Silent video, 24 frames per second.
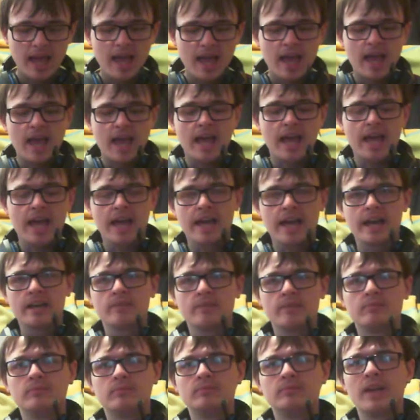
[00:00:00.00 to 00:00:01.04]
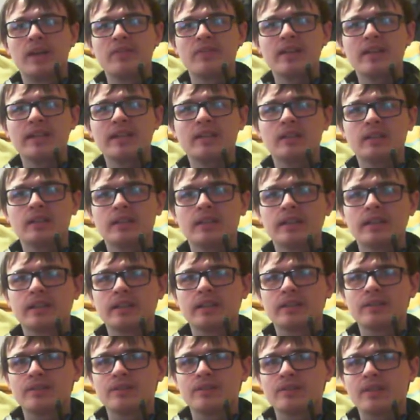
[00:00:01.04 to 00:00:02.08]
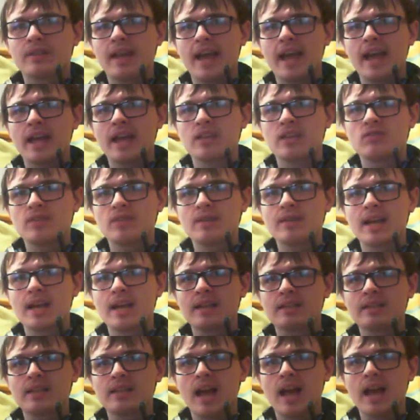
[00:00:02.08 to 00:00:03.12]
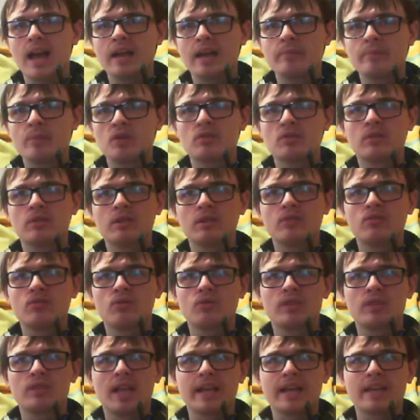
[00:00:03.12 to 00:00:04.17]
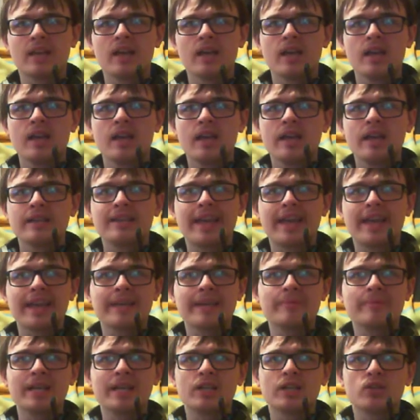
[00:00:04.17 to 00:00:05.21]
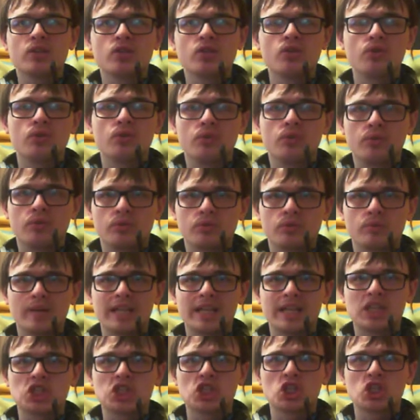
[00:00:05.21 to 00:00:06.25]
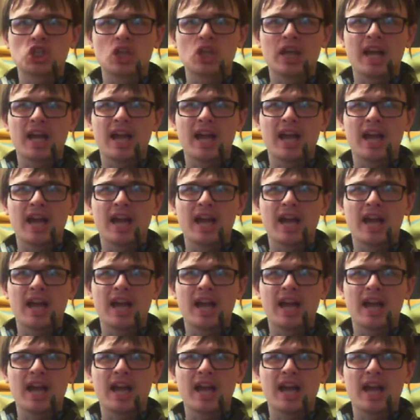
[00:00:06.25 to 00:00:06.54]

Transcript: I think Dreamcast guy mostly does like gaming news, which